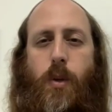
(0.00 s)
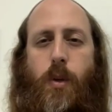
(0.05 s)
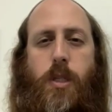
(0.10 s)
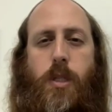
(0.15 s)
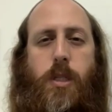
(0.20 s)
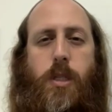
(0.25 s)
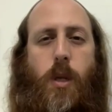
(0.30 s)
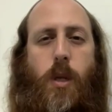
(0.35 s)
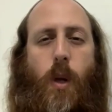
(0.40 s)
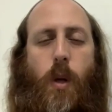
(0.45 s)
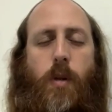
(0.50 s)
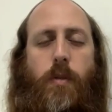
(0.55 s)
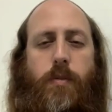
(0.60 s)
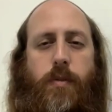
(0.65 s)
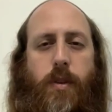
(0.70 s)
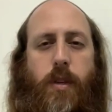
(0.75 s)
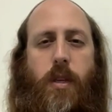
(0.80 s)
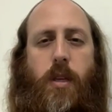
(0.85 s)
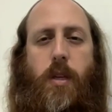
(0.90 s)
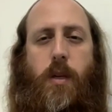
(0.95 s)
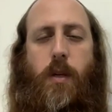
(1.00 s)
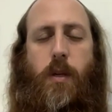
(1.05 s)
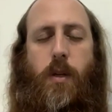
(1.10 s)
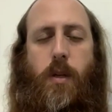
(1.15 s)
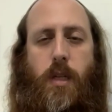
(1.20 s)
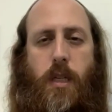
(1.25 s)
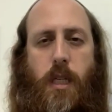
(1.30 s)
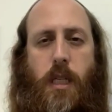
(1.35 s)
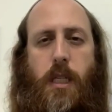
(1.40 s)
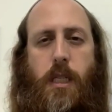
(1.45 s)
you're solving
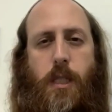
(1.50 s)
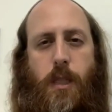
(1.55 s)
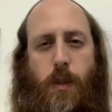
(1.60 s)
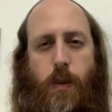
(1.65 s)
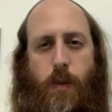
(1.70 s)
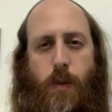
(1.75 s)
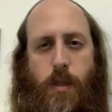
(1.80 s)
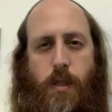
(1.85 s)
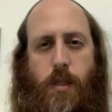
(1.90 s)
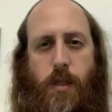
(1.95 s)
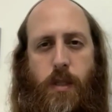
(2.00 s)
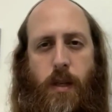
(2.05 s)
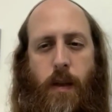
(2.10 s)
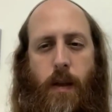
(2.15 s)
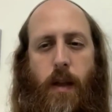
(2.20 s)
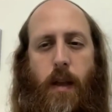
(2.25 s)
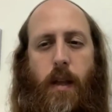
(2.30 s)
your issues